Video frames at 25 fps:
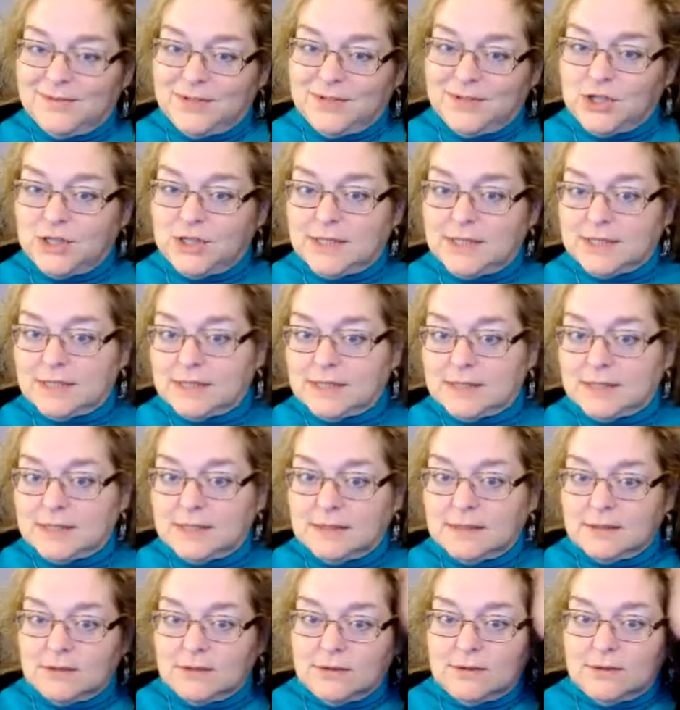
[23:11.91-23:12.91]

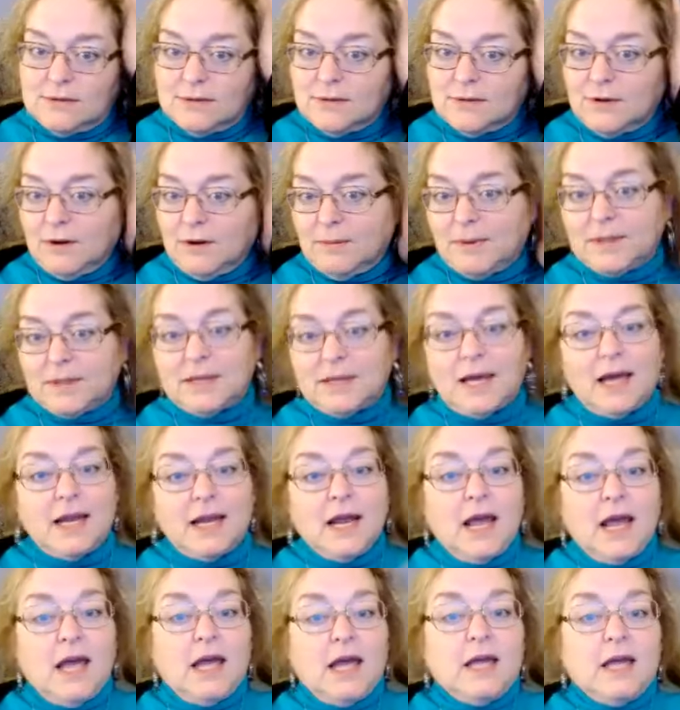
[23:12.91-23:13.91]

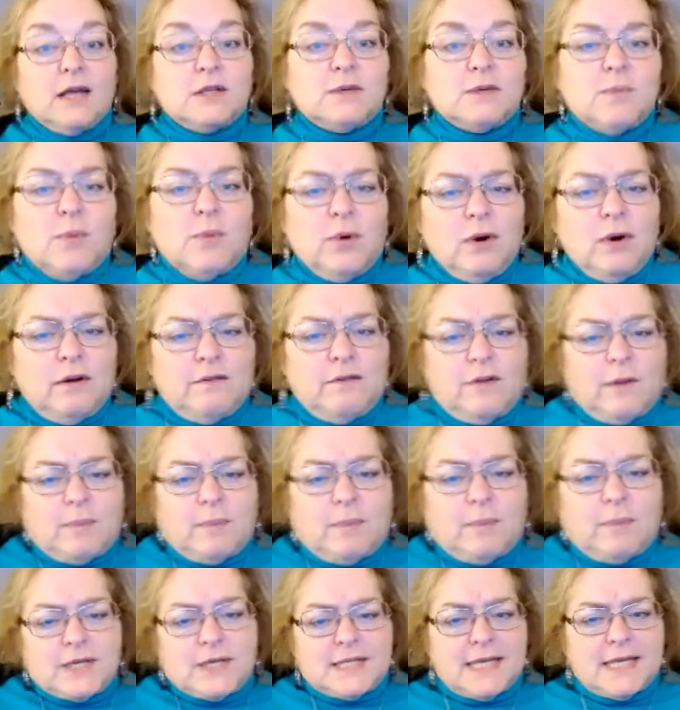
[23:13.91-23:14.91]
It's more of a
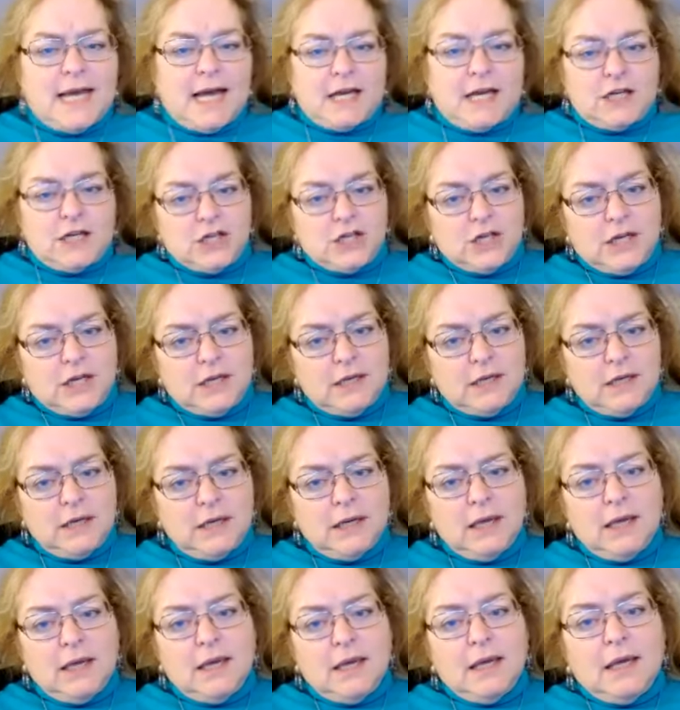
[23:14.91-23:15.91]
protection
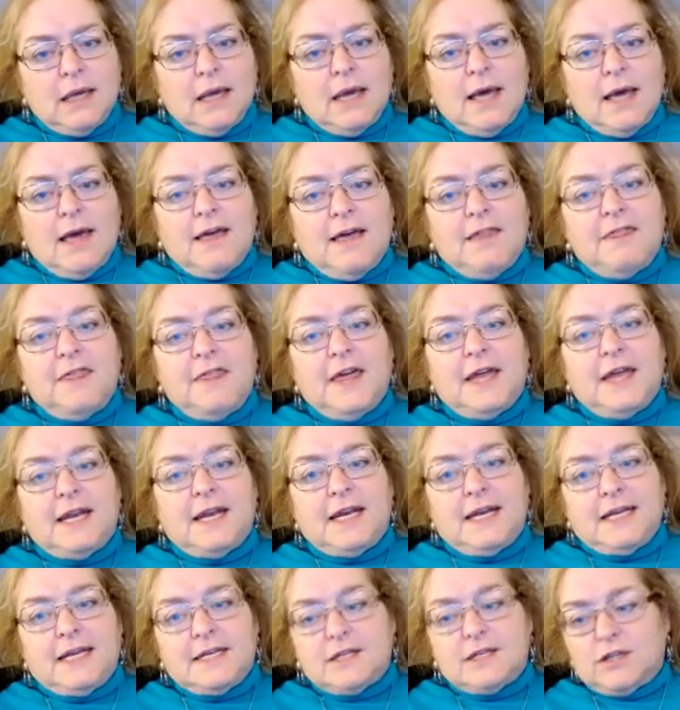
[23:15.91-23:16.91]
than
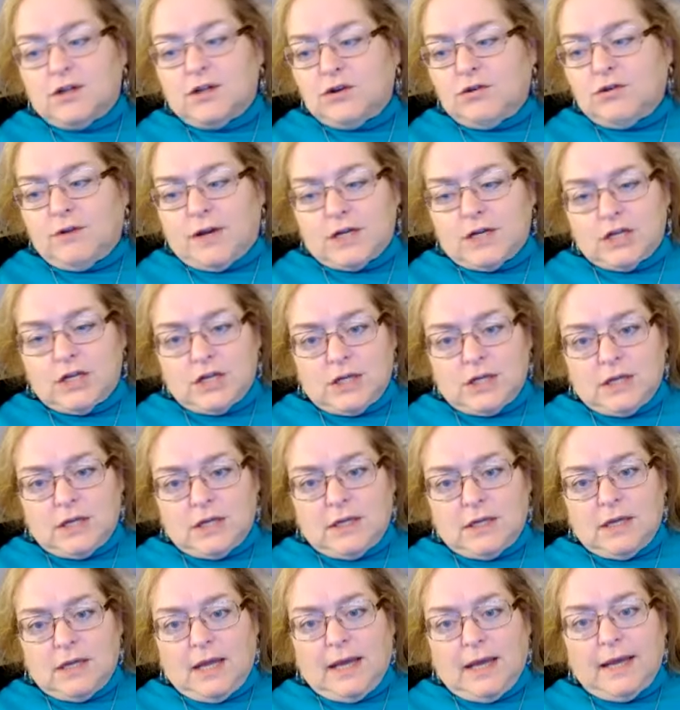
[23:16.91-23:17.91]
it is an
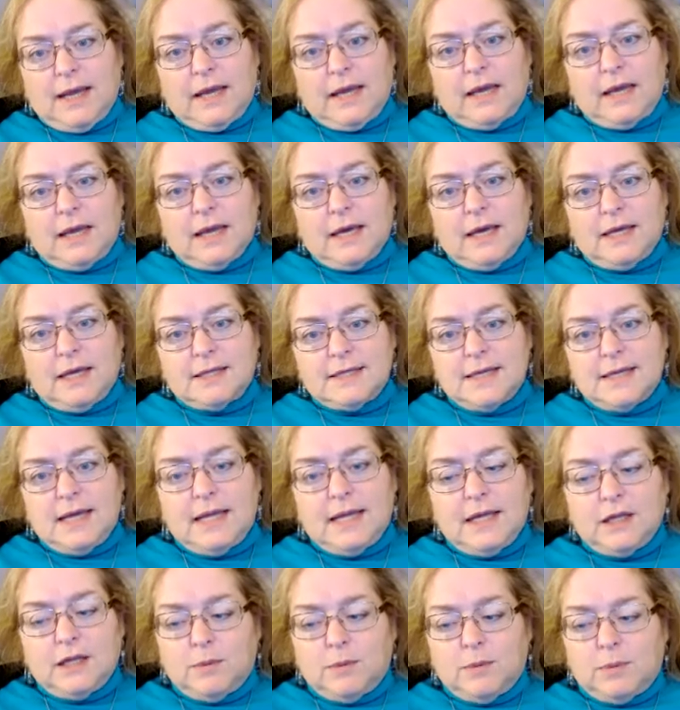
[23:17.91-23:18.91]
aggression. Like, it's not
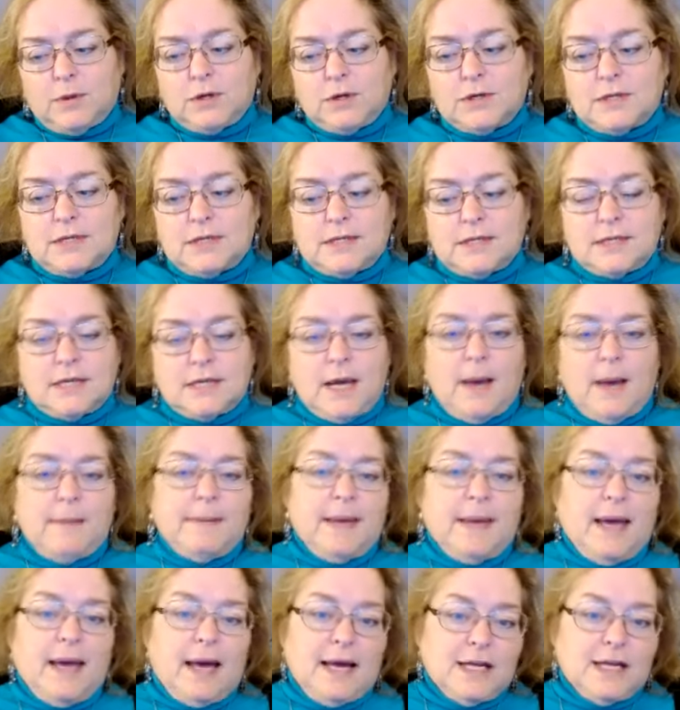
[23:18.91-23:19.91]
like the person's
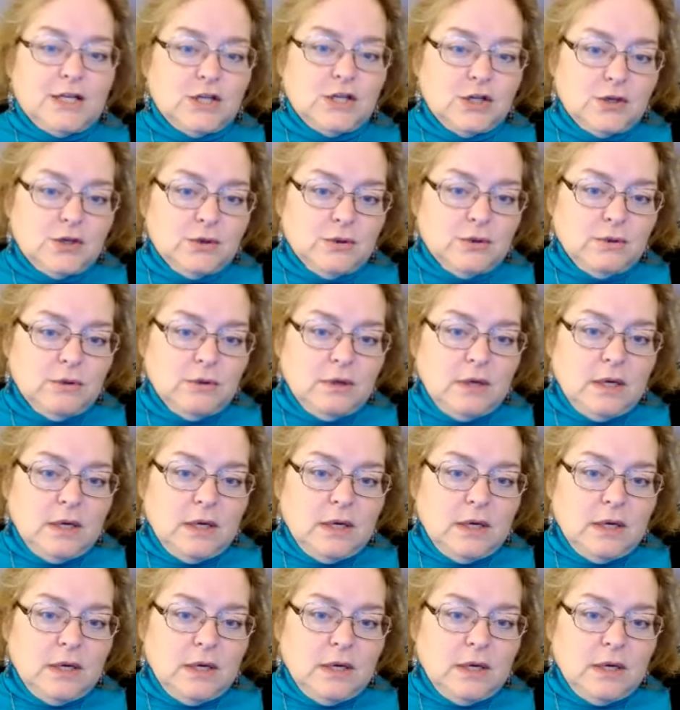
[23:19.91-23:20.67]
coming at you,